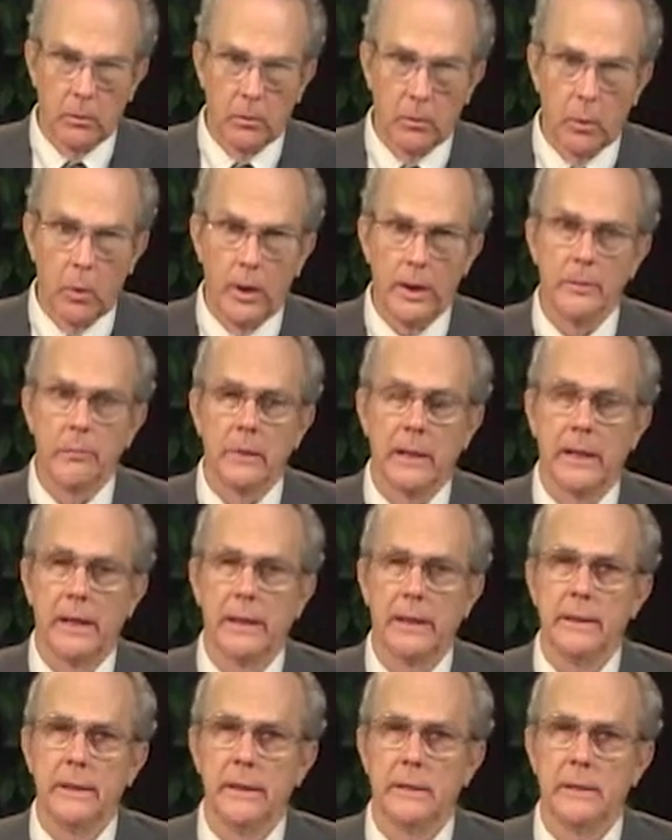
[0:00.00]
one
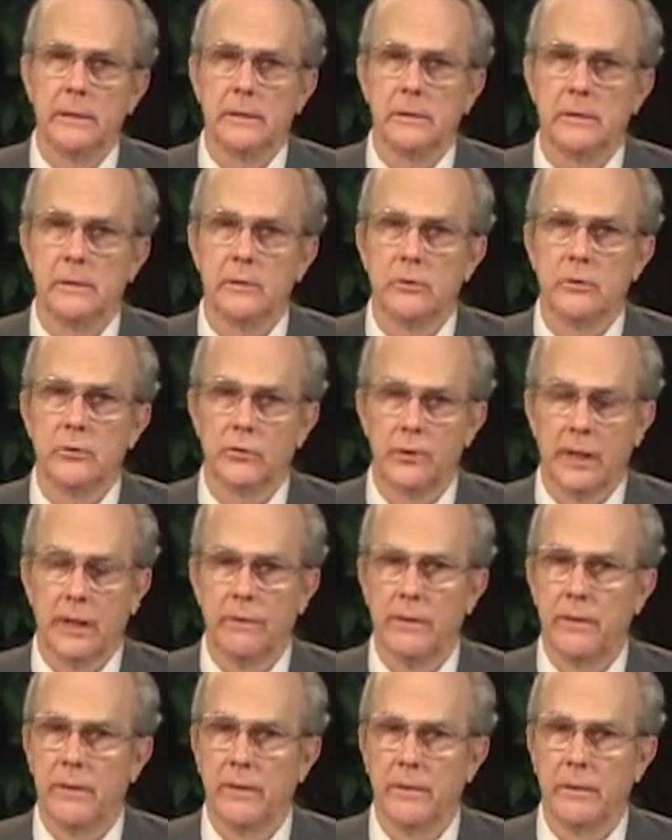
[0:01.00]
man
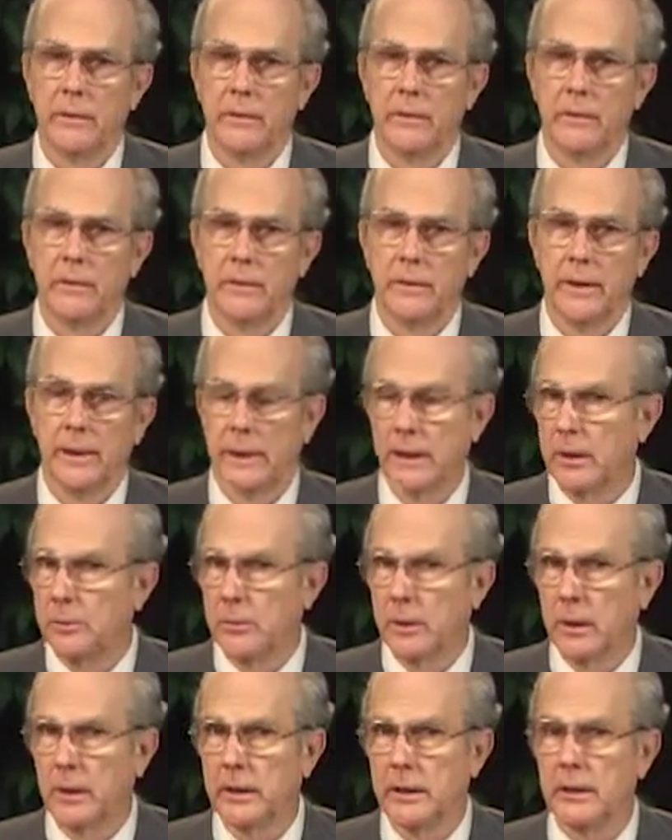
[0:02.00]
said that he
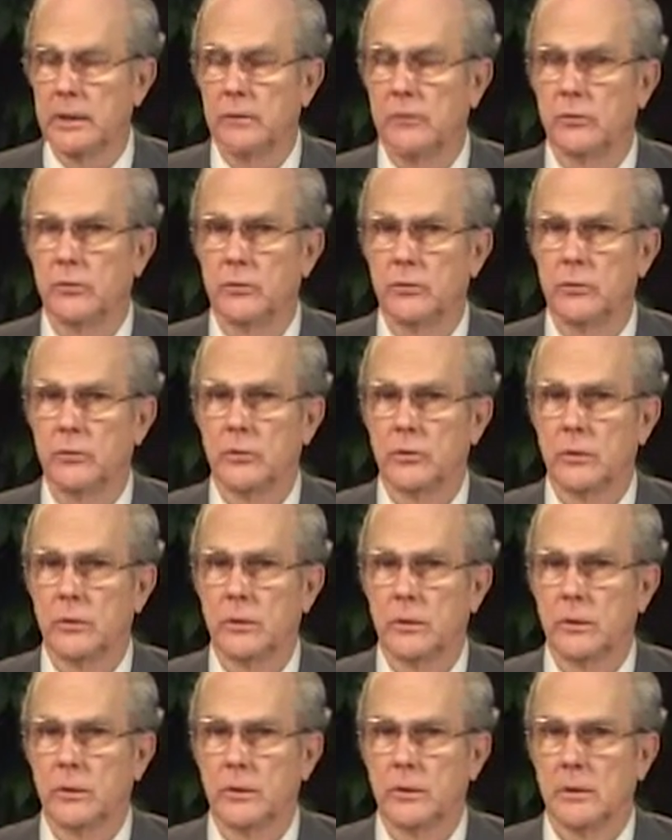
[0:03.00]
believes
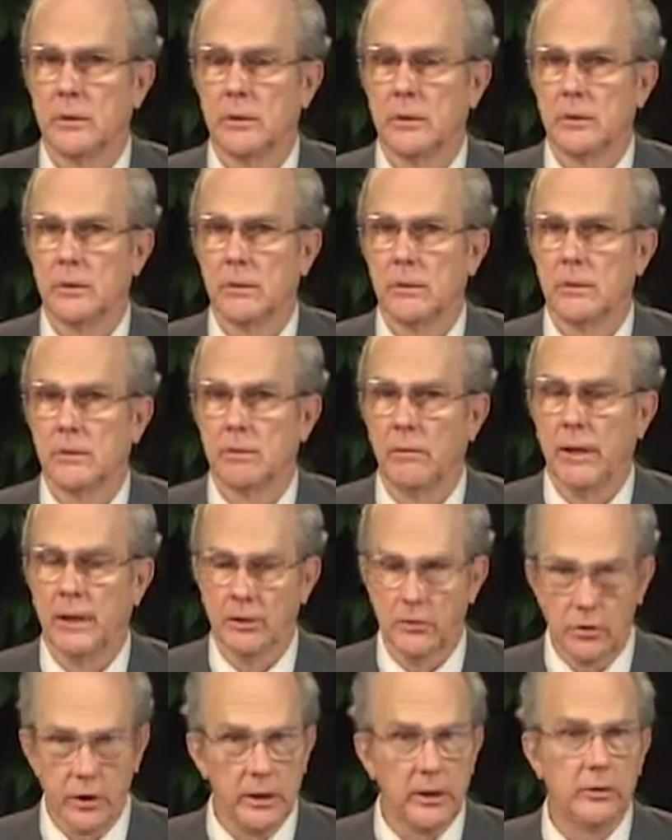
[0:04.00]

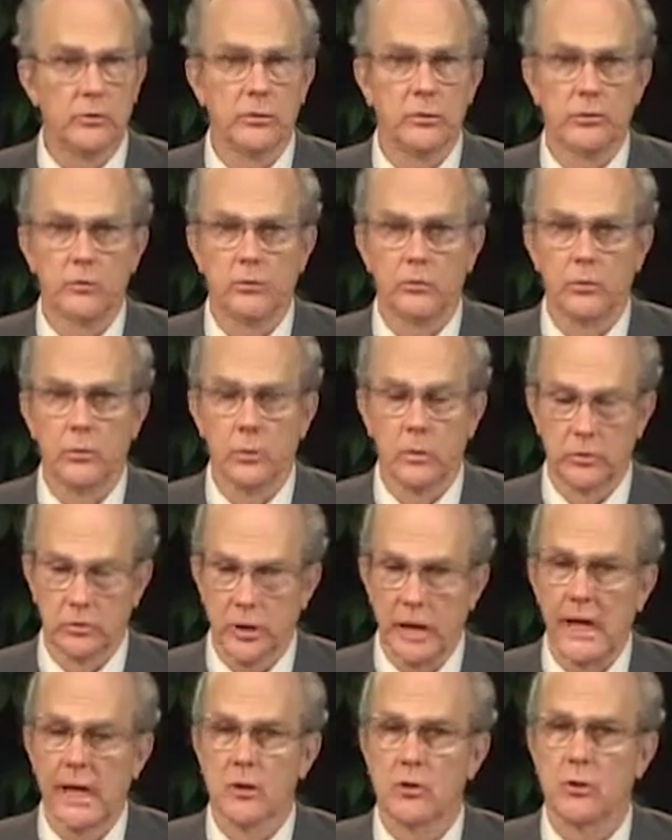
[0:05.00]
that Jesus was
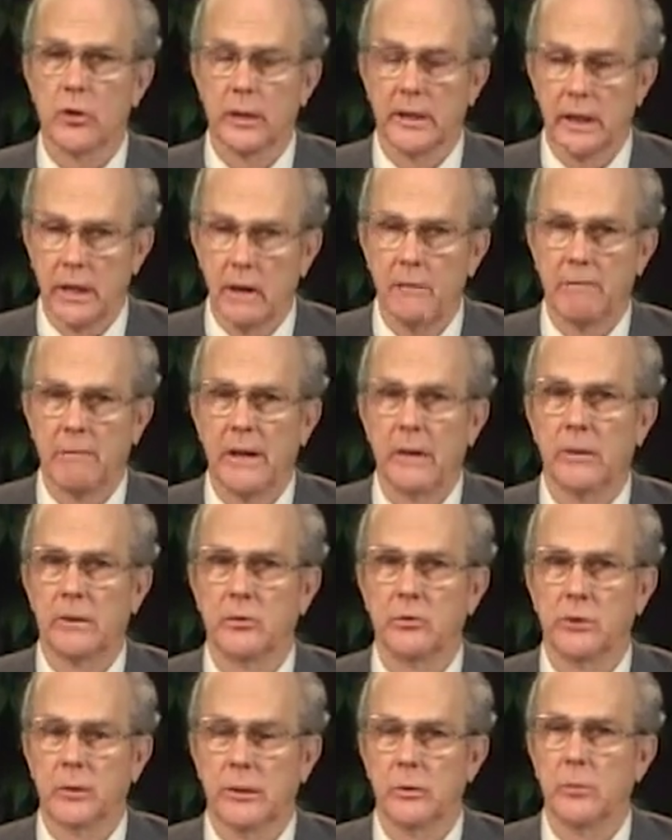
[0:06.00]
actually a
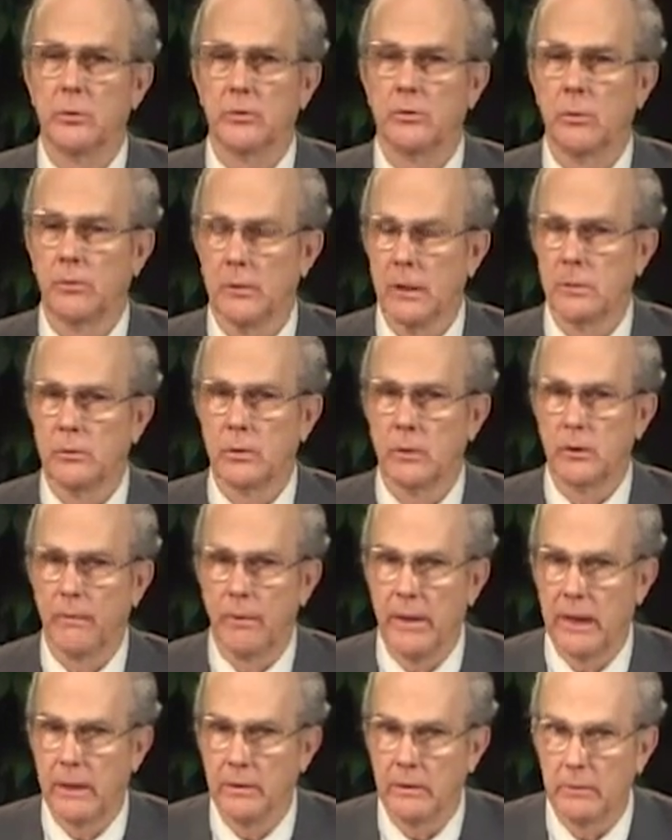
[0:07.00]
Pharisee, he was a member
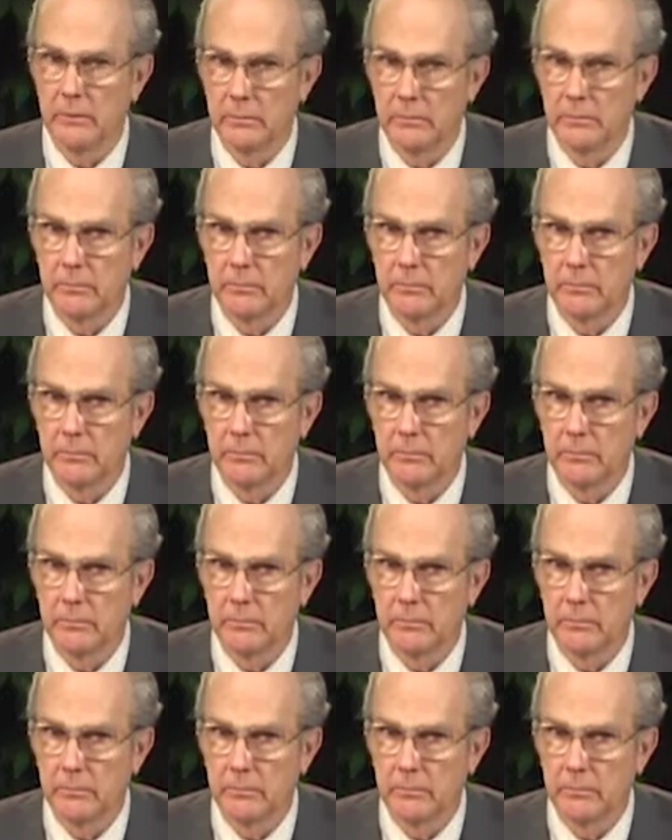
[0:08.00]
of that